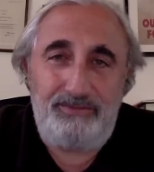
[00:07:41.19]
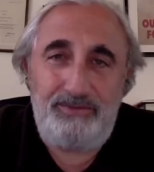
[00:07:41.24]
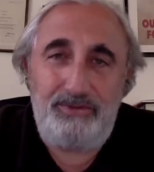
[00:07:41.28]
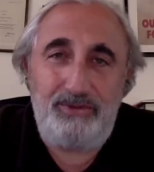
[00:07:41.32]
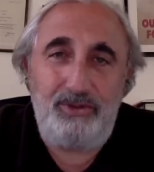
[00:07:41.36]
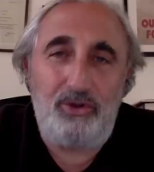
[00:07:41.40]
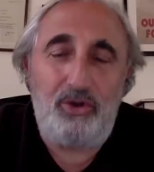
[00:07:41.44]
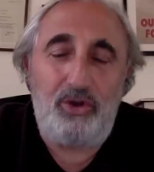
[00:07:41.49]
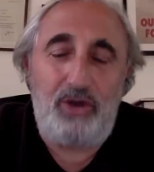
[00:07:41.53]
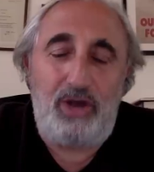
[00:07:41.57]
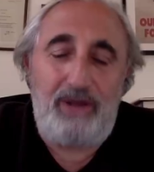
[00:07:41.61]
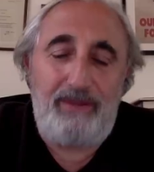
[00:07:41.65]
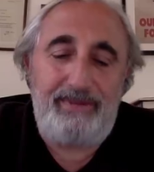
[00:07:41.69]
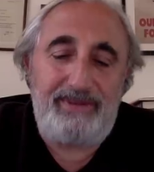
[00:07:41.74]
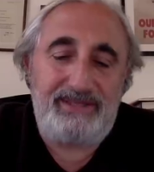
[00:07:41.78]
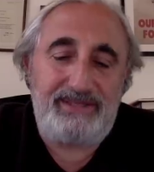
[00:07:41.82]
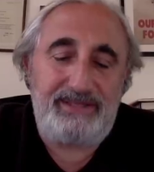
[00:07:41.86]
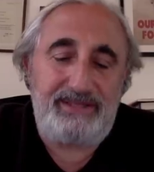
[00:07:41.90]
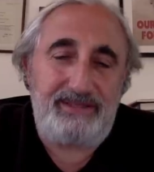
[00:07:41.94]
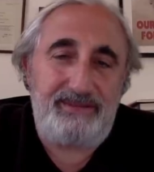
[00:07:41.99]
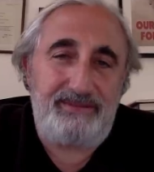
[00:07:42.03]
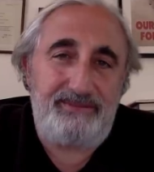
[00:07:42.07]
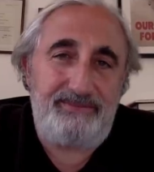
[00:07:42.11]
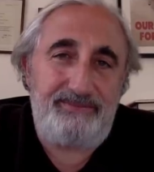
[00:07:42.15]
No
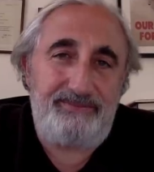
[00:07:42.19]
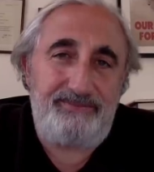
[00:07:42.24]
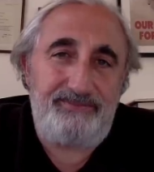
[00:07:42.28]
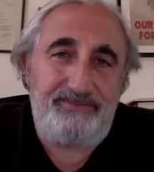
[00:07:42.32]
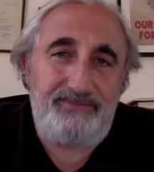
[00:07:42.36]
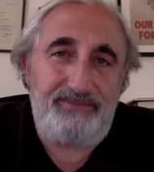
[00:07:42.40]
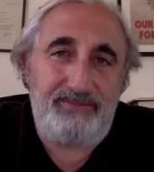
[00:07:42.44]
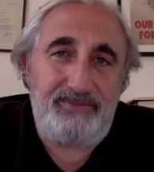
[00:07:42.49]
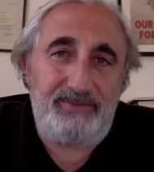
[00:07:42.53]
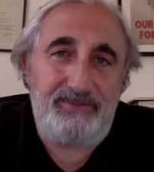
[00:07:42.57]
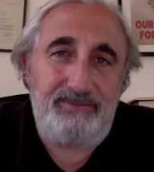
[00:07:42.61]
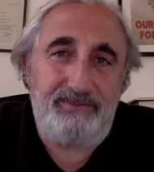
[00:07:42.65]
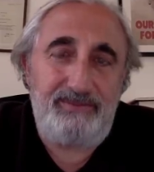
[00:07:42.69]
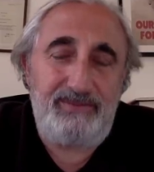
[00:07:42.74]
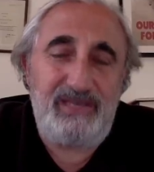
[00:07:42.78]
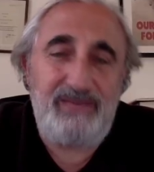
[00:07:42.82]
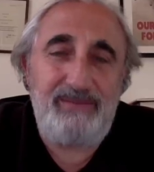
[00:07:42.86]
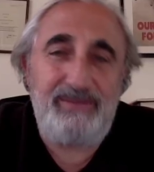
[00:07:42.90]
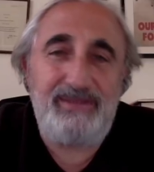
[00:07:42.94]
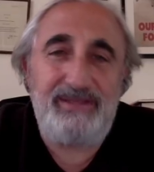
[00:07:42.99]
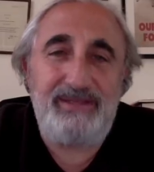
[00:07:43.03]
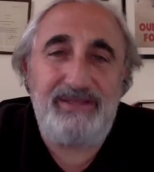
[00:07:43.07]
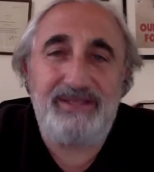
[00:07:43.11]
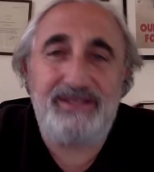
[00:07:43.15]
comments.
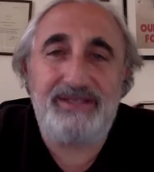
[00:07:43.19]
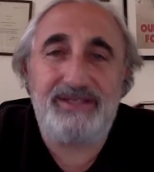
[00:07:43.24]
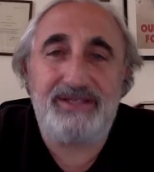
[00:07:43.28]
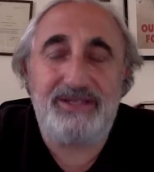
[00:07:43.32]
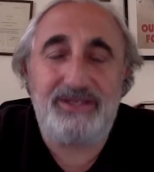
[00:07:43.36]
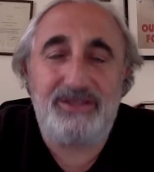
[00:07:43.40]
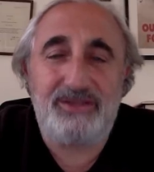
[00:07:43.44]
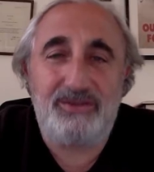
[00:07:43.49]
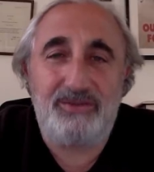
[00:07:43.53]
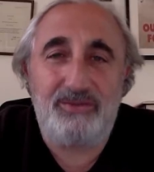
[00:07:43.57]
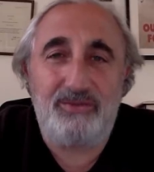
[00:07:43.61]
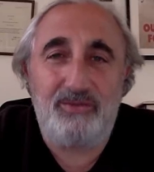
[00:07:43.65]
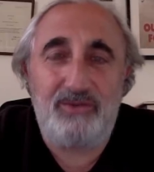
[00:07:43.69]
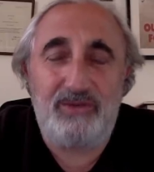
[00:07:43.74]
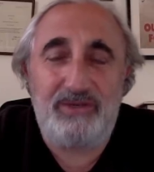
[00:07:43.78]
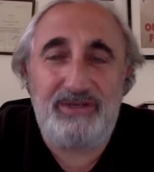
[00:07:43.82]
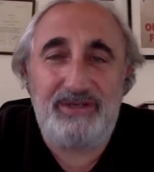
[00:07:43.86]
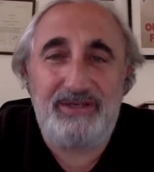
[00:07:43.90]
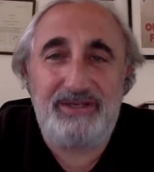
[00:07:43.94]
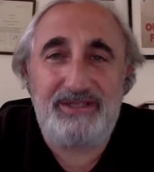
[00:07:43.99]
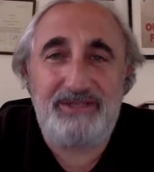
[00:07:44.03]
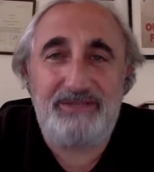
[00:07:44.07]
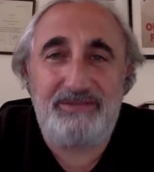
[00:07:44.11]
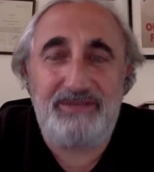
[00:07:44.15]
Maybe this is what
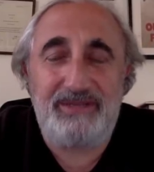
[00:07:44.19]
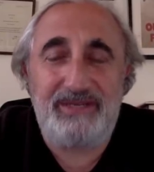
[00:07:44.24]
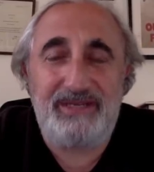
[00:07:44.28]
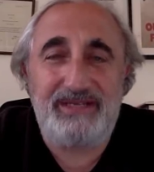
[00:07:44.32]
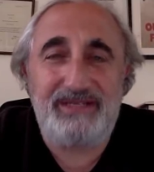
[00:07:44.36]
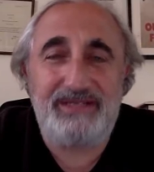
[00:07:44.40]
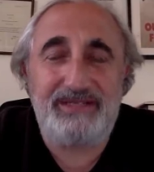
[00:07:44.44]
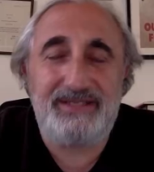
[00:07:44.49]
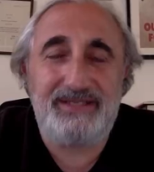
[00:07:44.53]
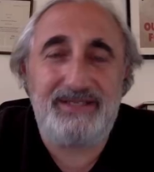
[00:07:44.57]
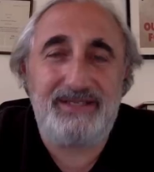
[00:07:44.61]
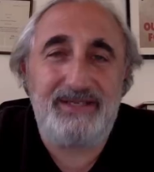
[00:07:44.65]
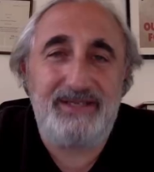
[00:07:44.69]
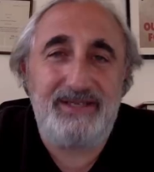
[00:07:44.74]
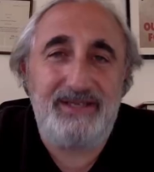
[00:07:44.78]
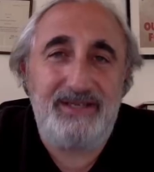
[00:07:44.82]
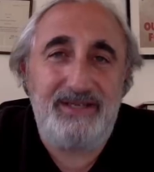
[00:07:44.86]
explains